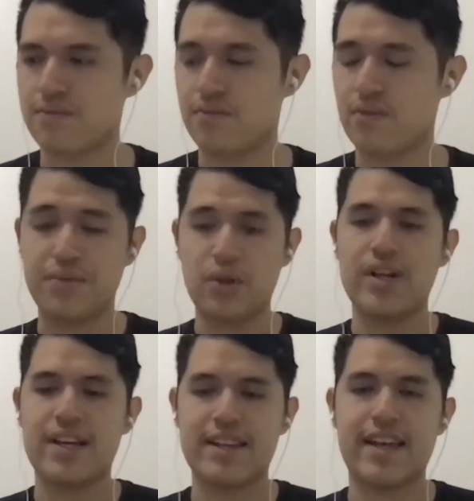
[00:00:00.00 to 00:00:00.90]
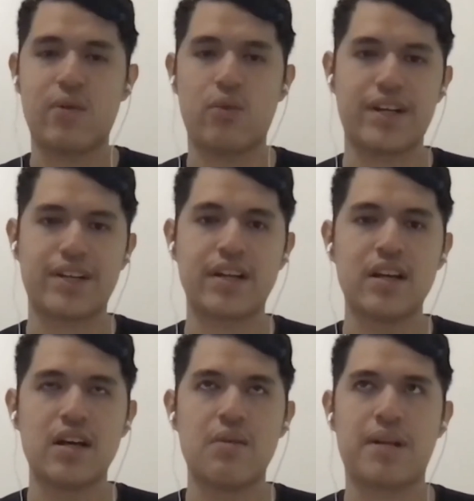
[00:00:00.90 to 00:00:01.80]
in that week.
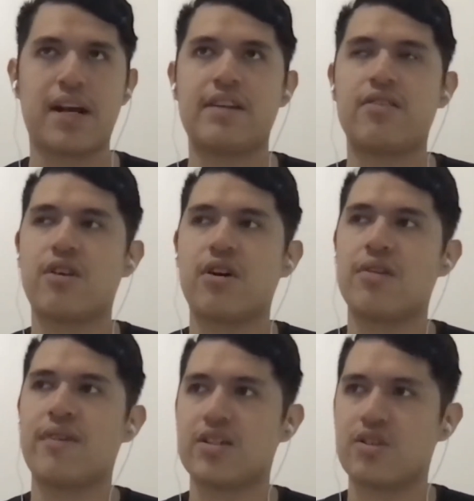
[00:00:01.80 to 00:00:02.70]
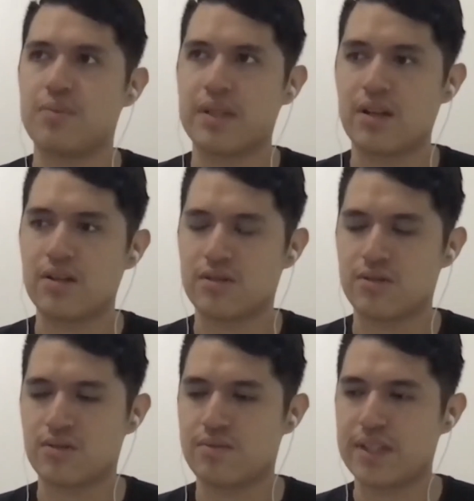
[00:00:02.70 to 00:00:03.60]
But I don't know if I should be
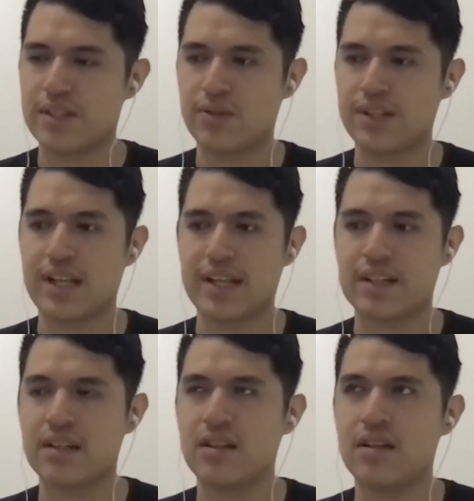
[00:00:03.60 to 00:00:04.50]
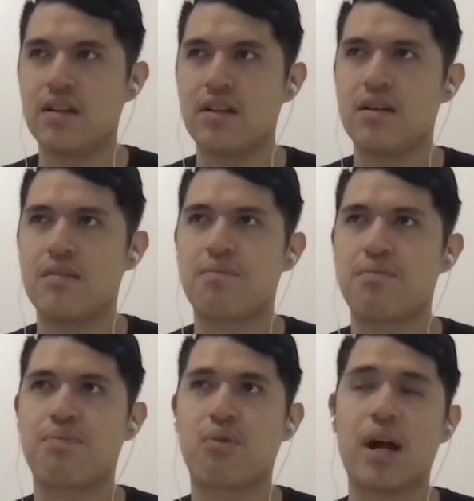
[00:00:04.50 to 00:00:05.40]
also be doing like
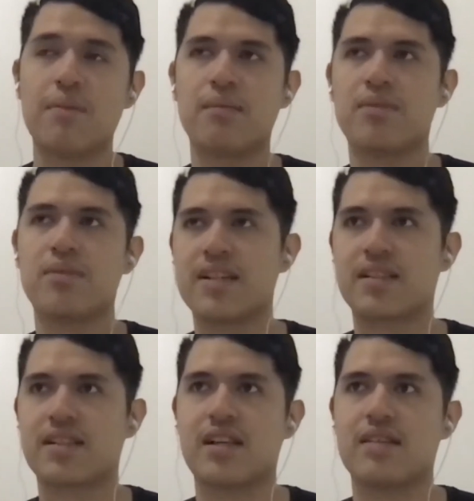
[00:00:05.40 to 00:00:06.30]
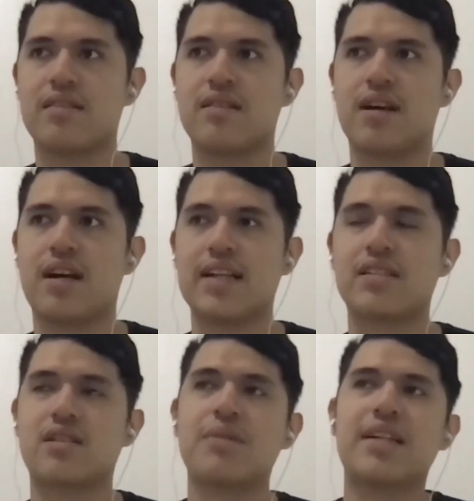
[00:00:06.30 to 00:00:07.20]
problem sets, because I
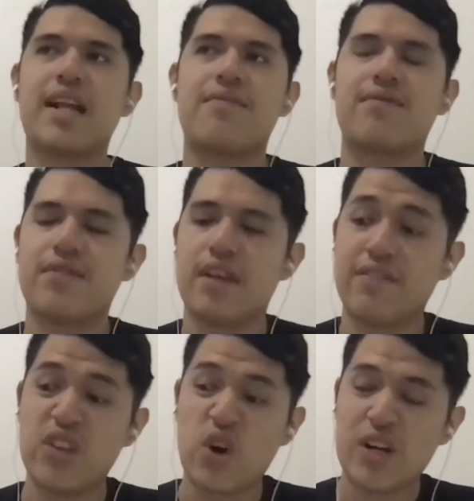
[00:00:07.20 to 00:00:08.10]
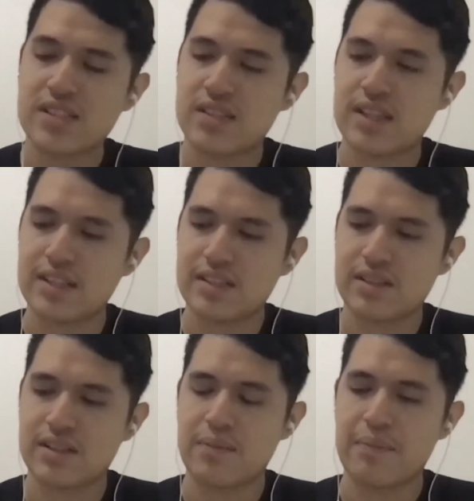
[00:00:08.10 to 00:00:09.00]
guess something that I've noticed, at
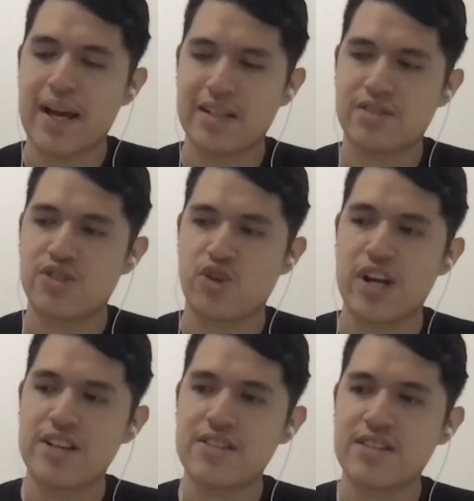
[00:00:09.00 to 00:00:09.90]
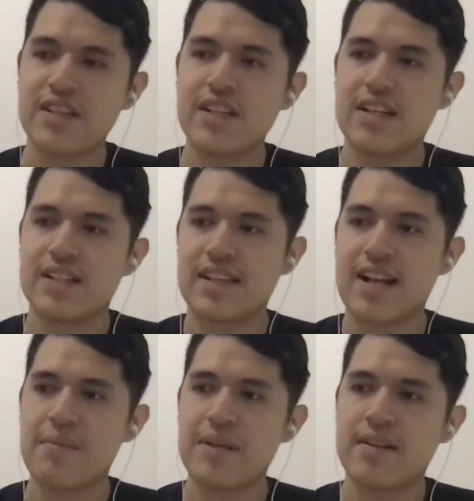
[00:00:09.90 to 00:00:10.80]
least in the past trends, is
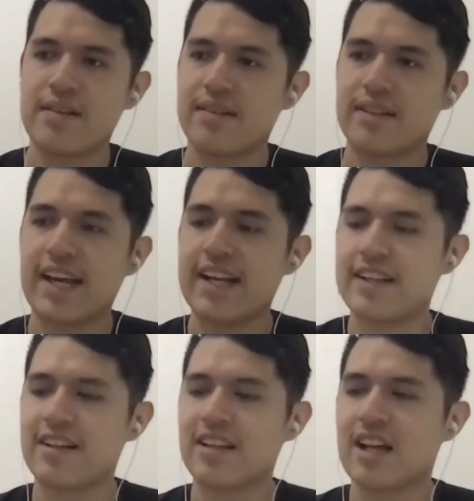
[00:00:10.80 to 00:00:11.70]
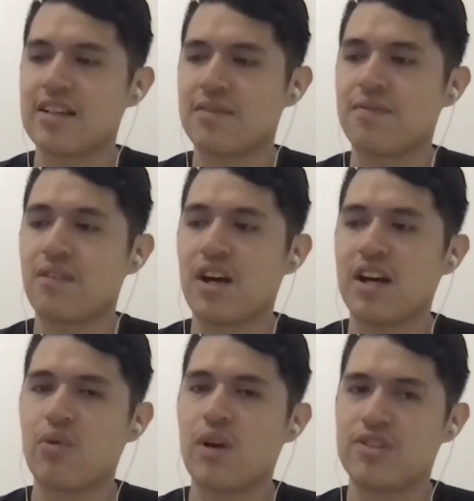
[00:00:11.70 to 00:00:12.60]
that I've been getting a lot of the
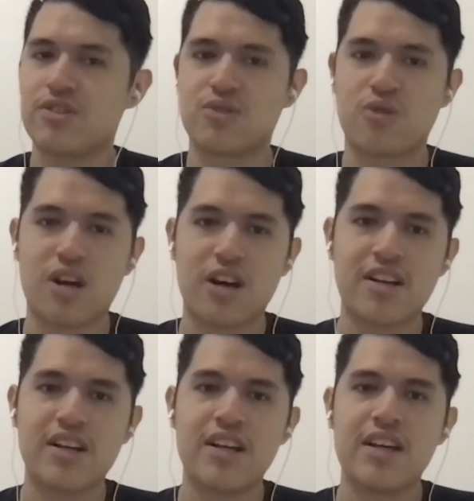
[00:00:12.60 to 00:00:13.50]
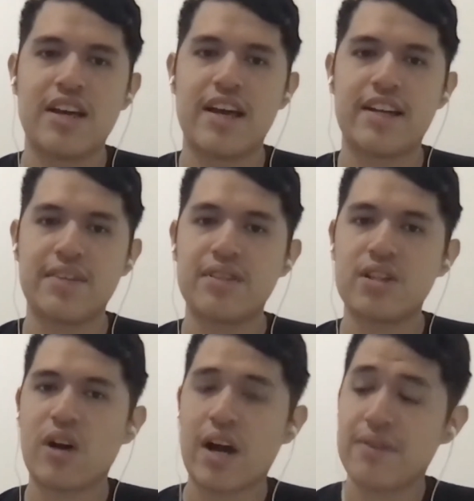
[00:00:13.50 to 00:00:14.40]
flock questions wrong. And even
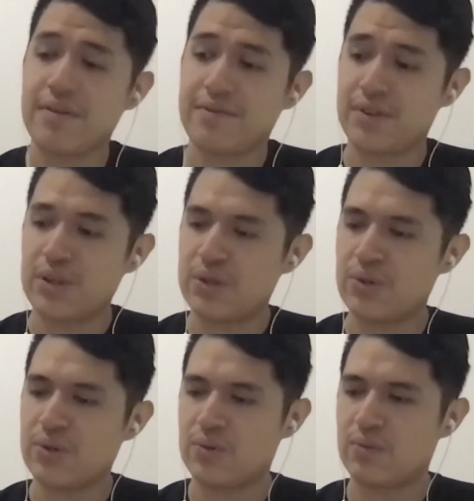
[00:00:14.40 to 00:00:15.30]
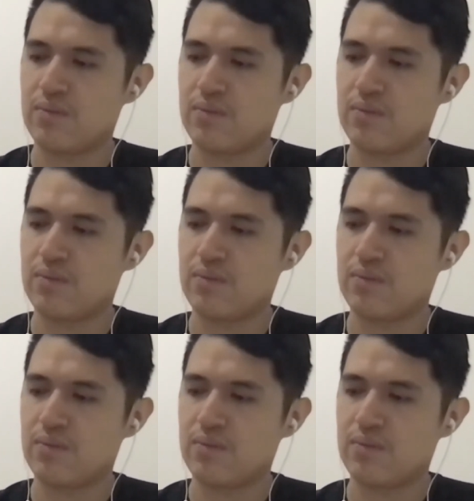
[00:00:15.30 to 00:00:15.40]
though I review